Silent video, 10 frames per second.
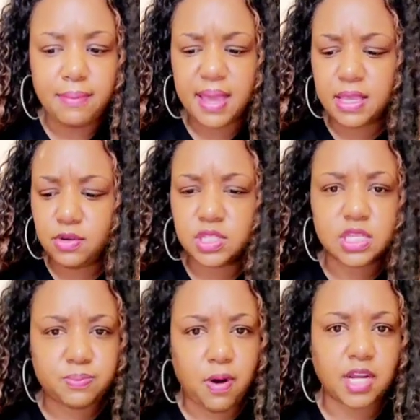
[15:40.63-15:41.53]
I may use
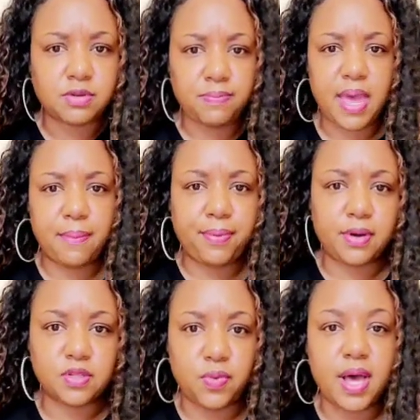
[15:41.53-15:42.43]
this parchment
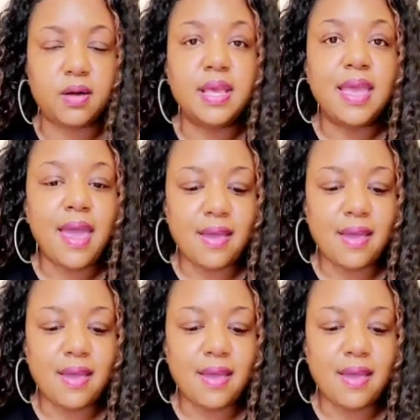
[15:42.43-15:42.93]
paper as well,